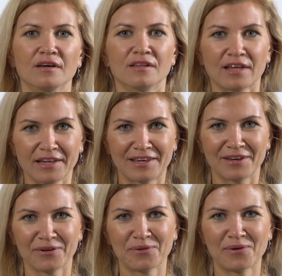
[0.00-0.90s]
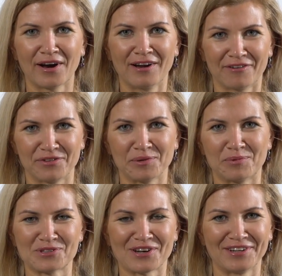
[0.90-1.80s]
Thank you. I love you,
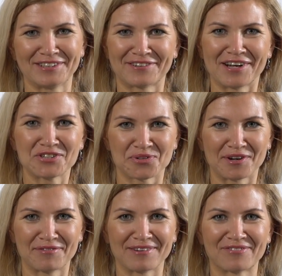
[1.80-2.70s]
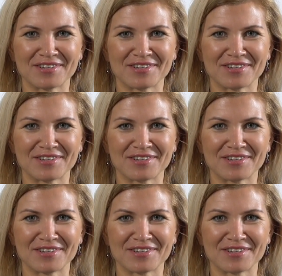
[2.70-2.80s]
Busan International Film